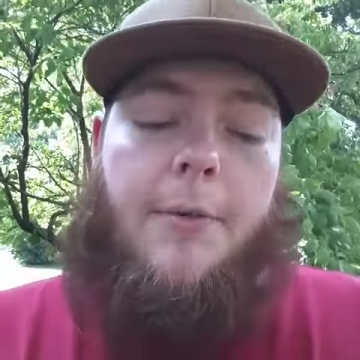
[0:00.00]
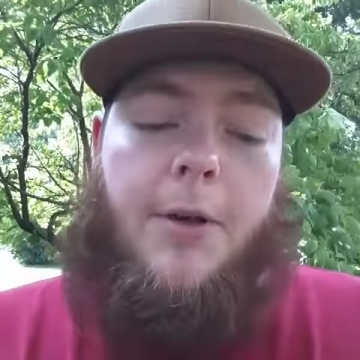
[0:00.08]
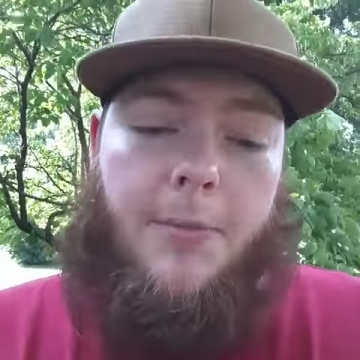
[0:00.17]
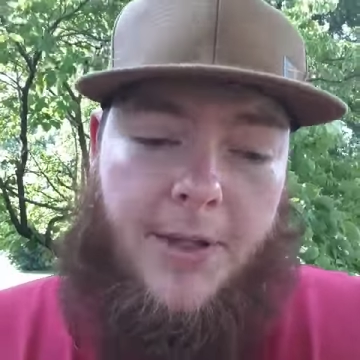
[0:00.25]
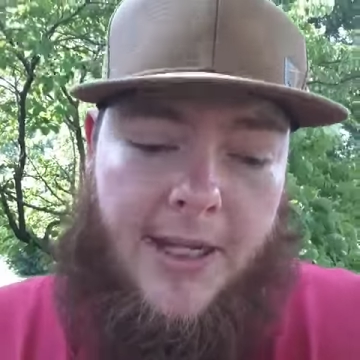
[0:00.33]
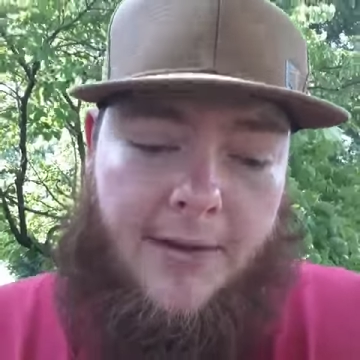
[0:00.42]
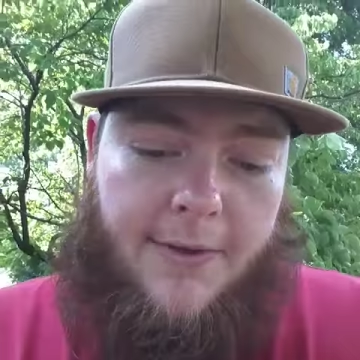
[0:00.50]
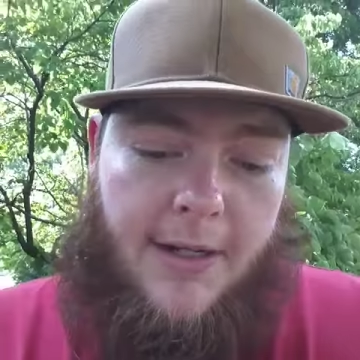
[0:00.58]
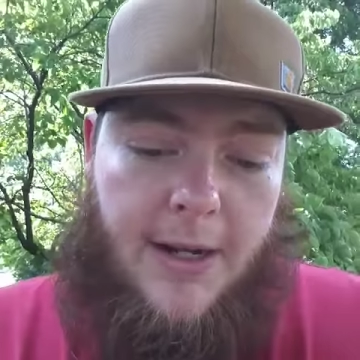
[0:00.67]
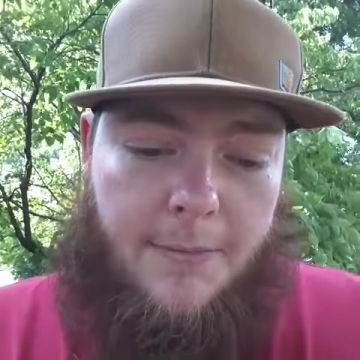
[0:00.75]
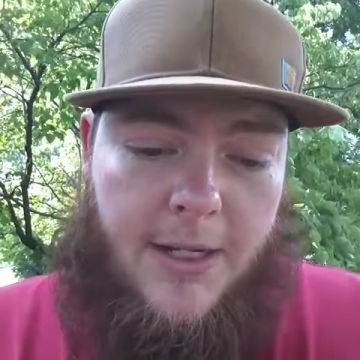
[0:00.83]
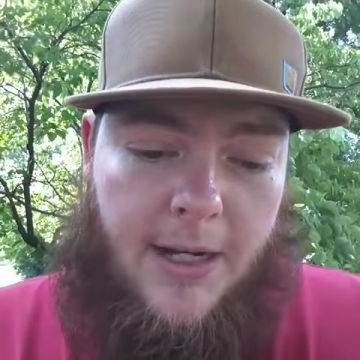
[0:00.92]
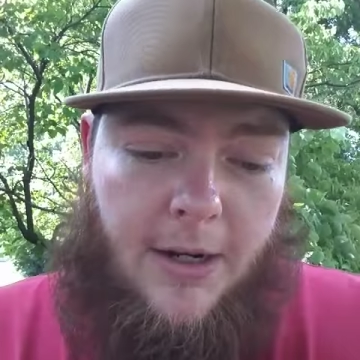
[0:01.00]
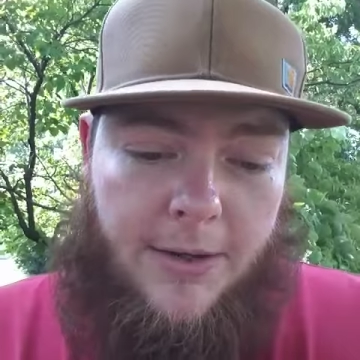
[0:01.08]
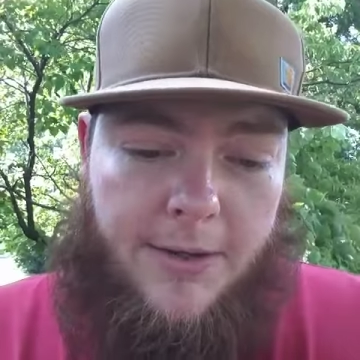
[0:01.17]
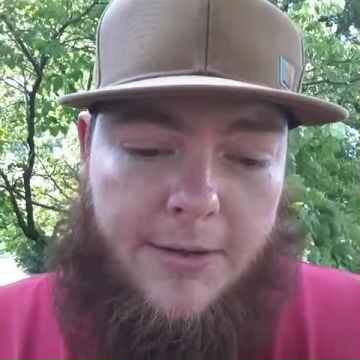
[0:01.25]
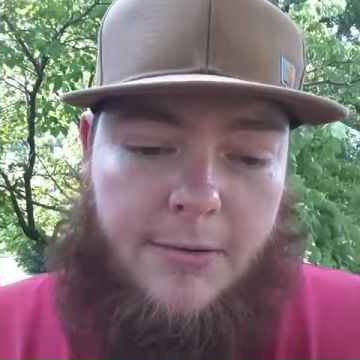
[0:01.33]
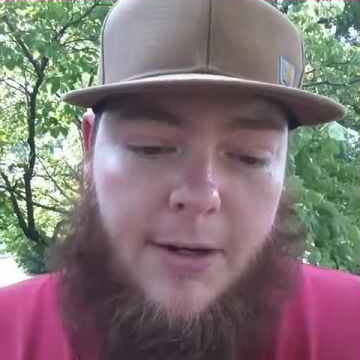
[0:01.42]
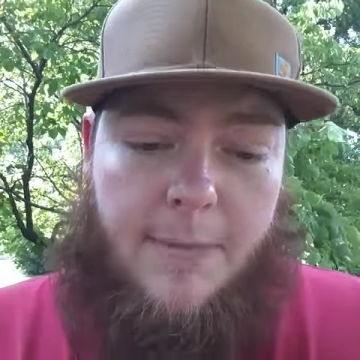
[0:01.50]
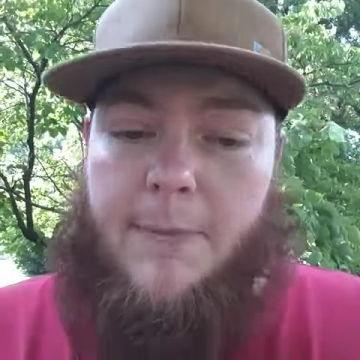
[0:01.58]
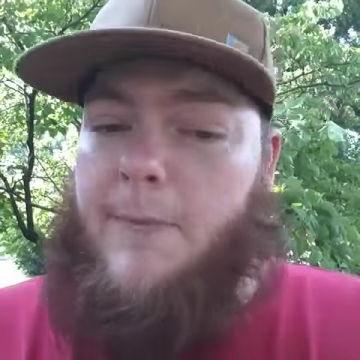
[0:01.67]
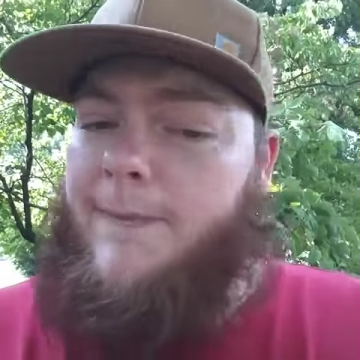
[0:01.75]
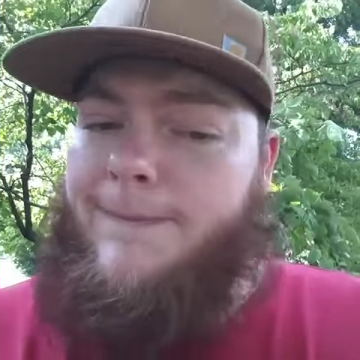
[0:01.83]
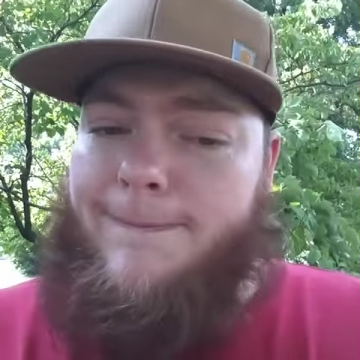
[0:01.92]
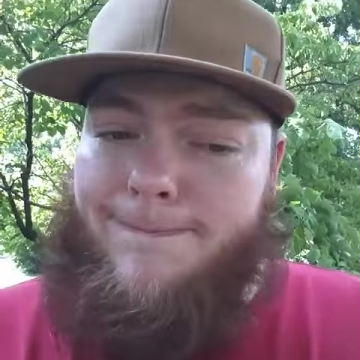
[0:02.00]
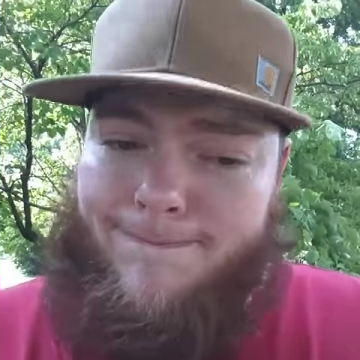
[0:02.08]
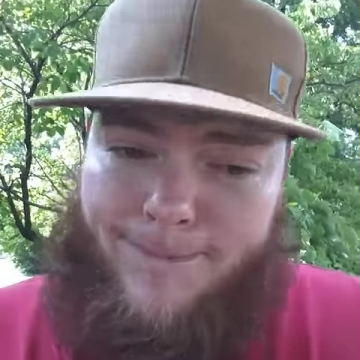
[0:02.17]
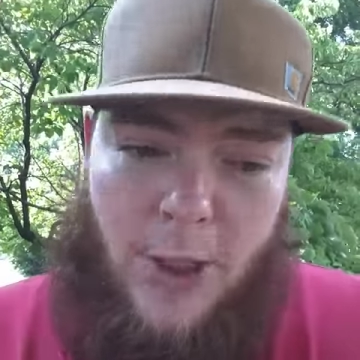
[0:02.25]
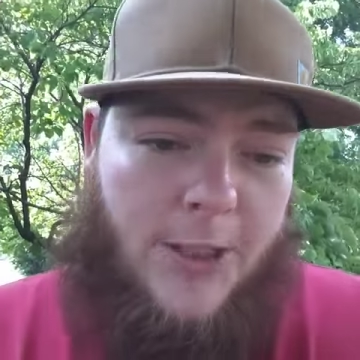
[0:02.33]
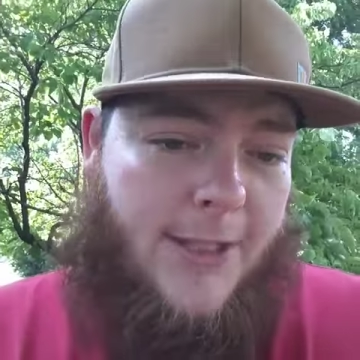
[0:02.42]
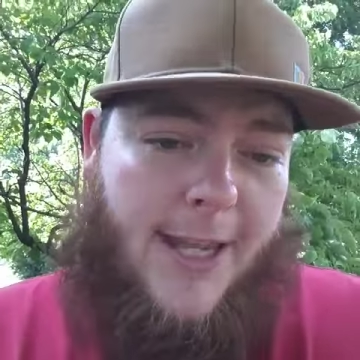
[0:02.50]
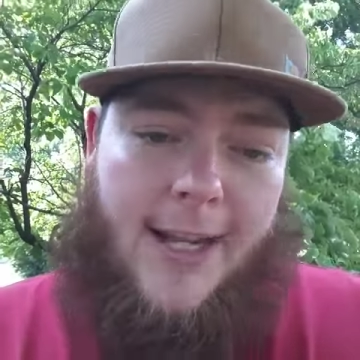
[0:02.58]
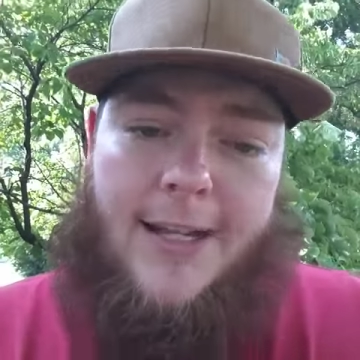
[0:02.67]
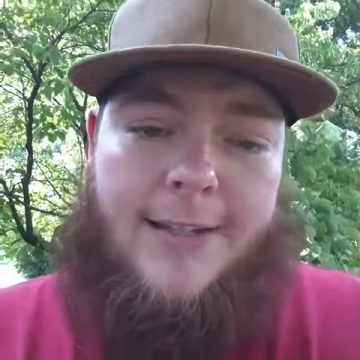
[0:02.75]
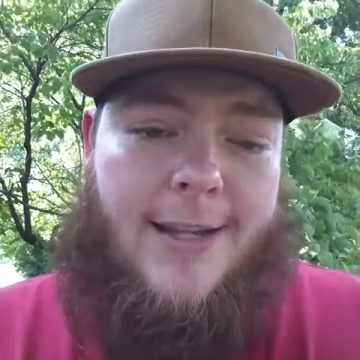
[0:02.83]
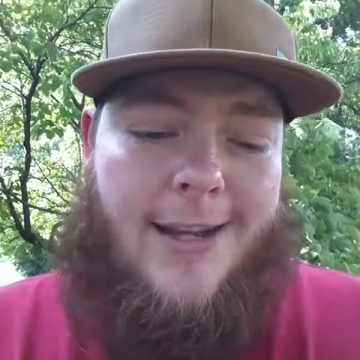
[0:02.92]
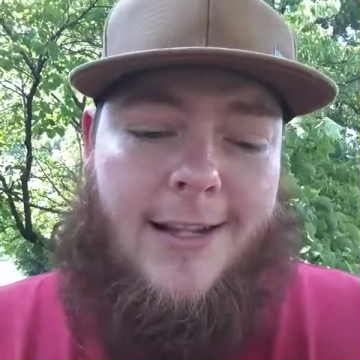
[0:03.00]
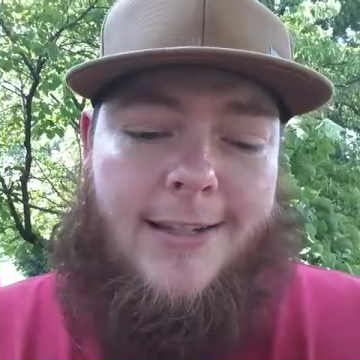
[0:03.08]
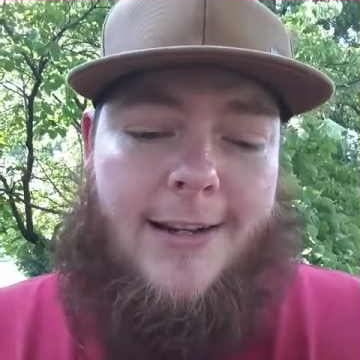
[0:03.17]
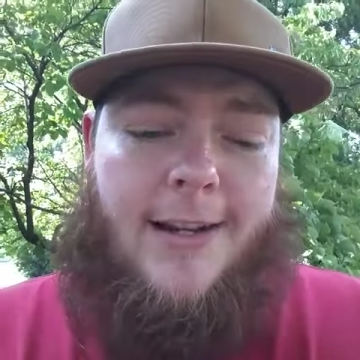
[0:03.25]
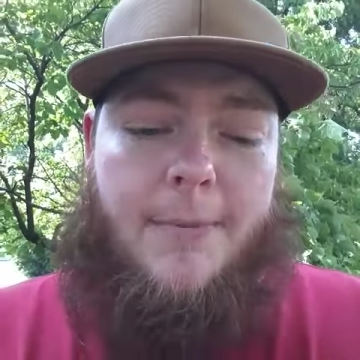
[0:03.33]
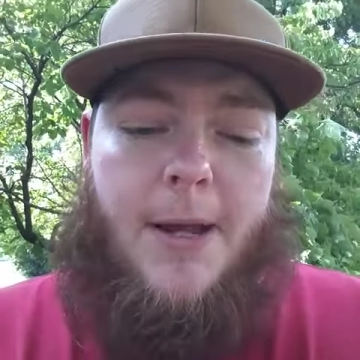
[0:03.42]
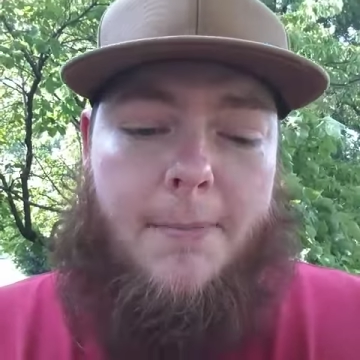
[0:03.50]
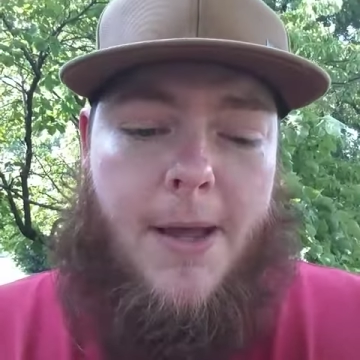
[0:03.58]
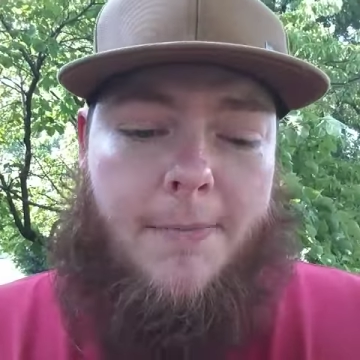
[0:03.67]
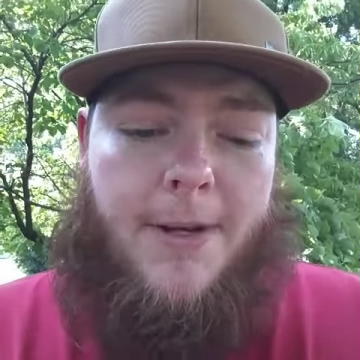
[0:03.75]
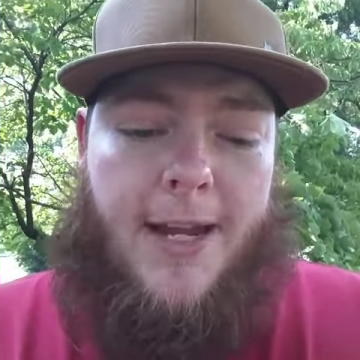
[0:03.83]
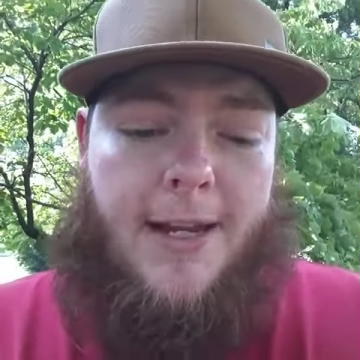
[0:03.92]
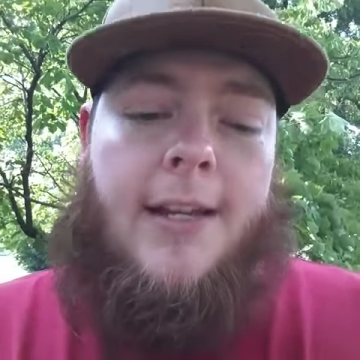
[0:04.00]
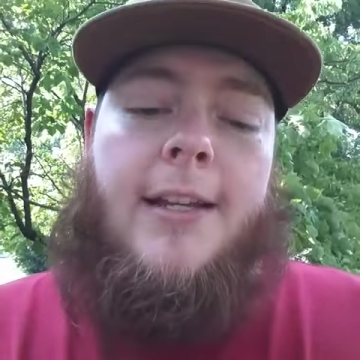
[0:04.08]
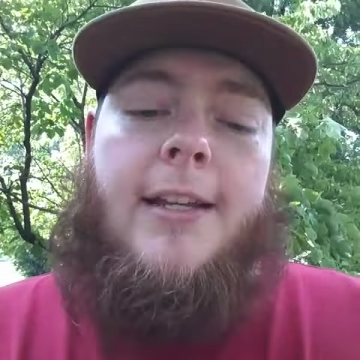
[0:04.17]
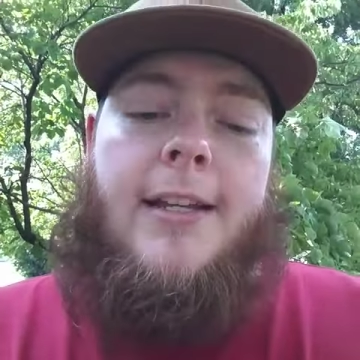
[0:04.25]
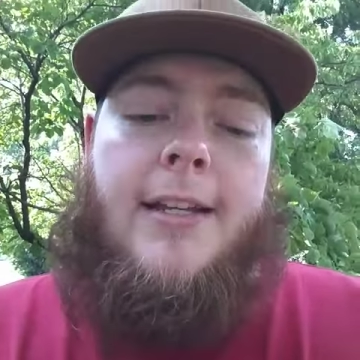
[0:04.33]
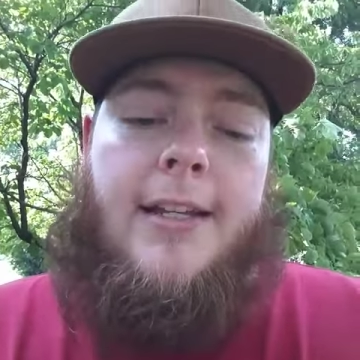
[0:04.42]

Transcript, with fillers: I will be giving an update on the stream first thing I'll say tonight about mom and dad,